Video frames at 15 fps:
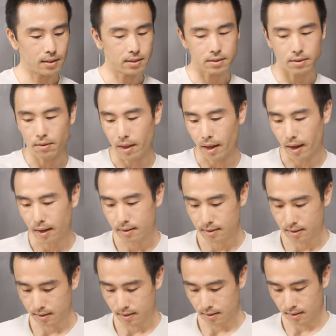so
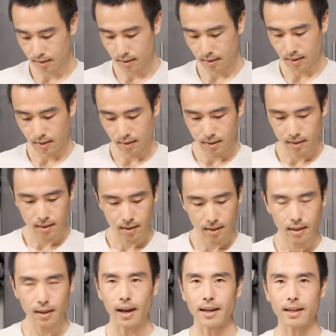that
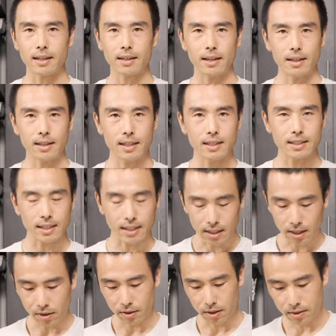I can easily
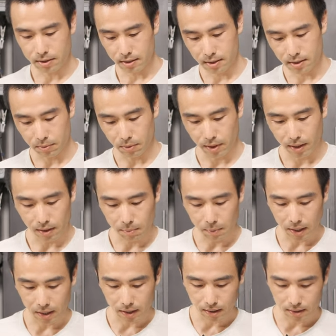coat it without
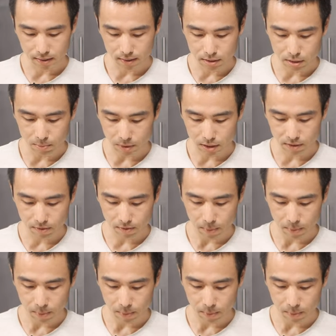making too much of a